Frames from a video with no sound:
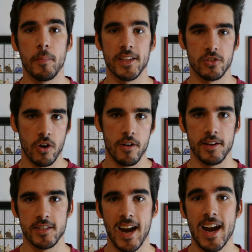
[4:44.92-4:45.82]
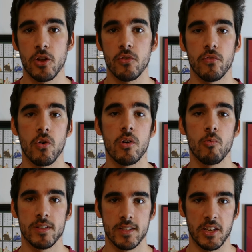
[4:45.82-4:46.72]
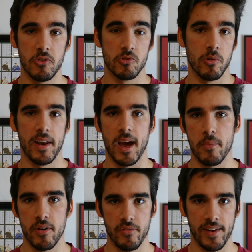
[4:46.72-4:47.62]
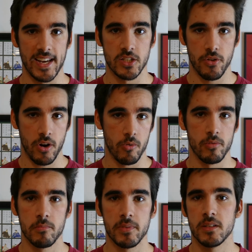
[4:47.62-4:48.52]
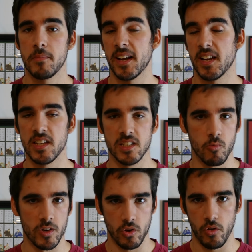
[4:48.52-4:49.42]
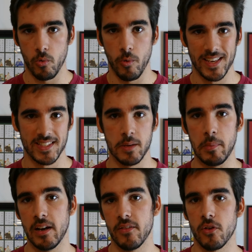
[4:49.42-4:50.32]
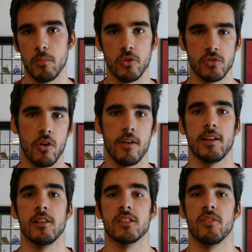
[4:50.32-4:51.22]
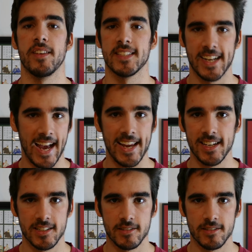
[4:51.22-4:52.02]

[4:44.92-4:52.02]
historians argue 4 was the usual number of dice thrown, but the mechanism was otherwise similar for most oracles of this kind.